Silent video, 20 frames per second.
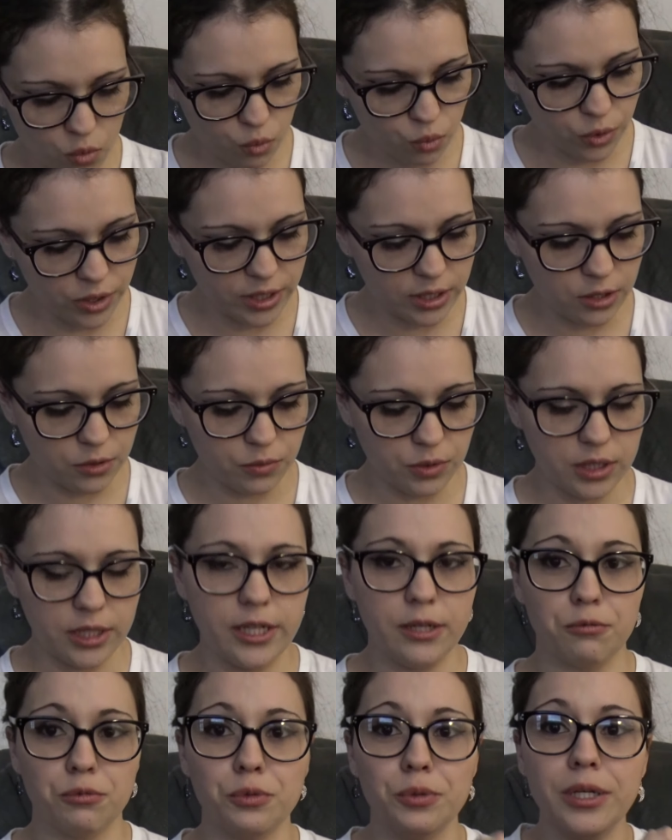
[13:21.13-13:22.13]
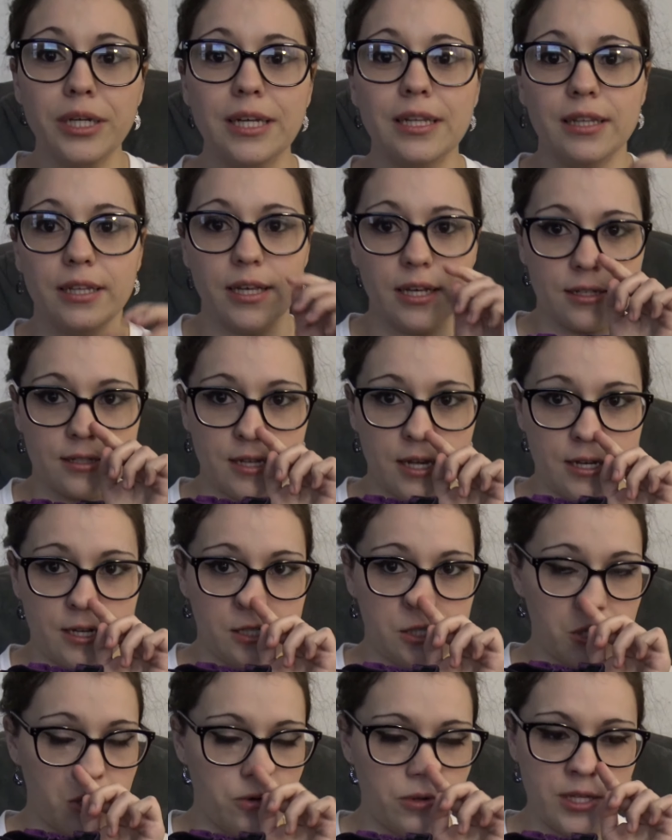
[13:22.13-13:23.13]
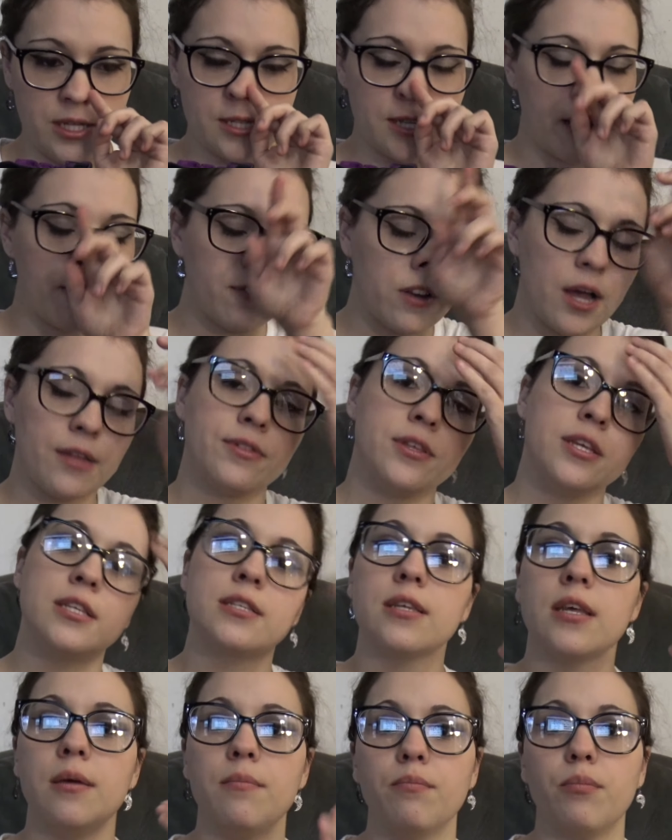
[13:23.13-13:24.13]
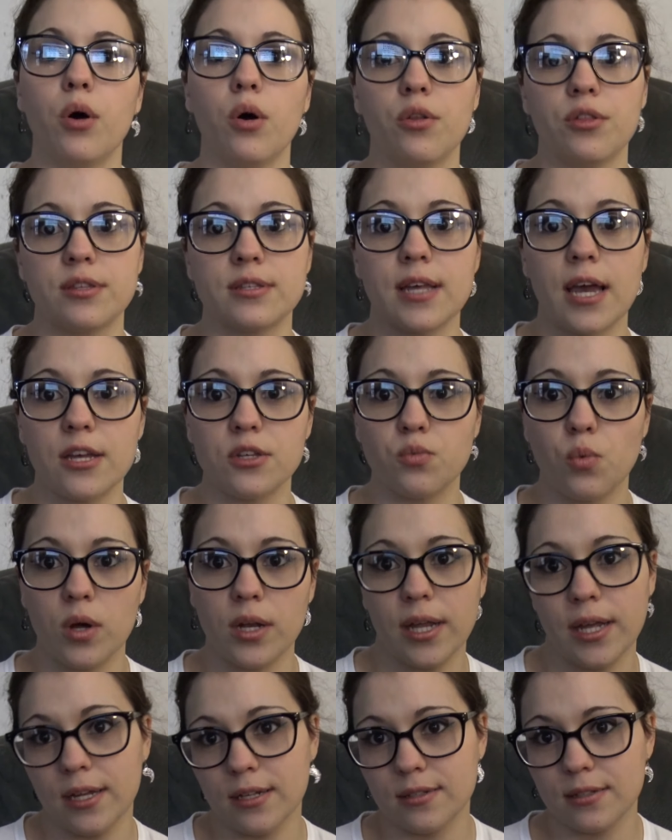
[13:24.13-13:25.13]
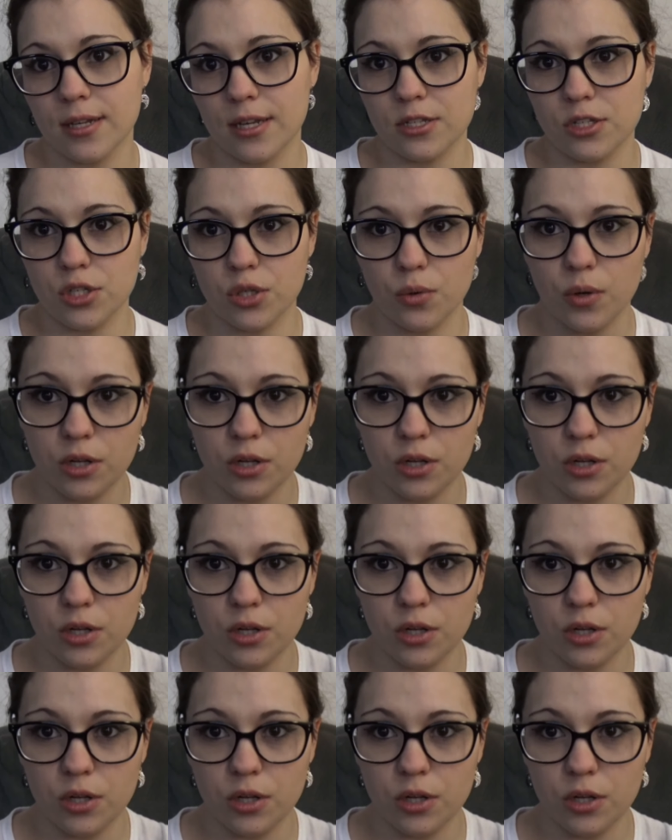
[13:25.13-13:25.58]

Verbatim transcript: Really, really, really excited to own these. I've got these in both size 1 and size 2.